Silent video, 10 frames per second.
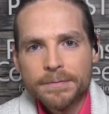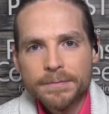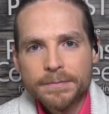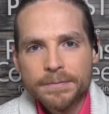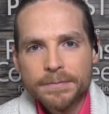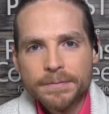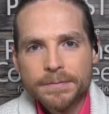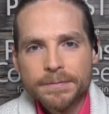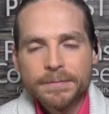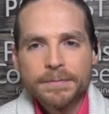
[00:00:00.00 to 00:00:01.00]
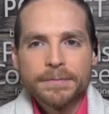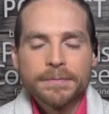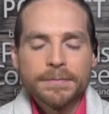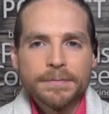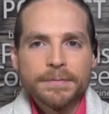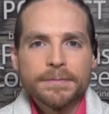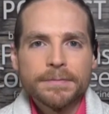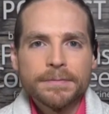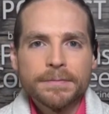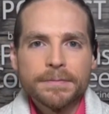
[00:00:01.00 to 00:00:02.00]

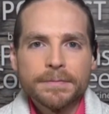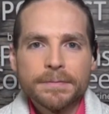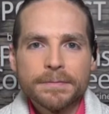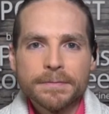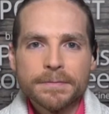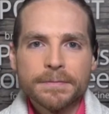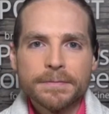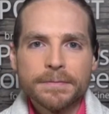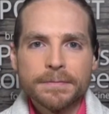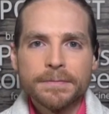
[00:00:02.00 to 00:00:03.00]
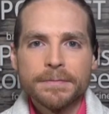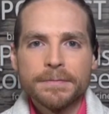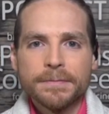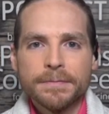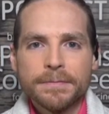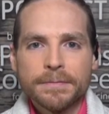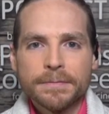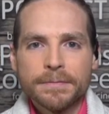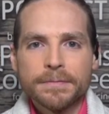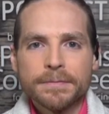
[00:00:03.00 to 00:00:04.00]

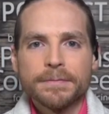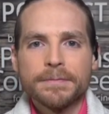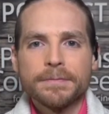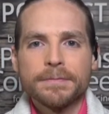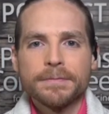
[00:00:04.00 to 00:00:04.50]
This person isn't speaking.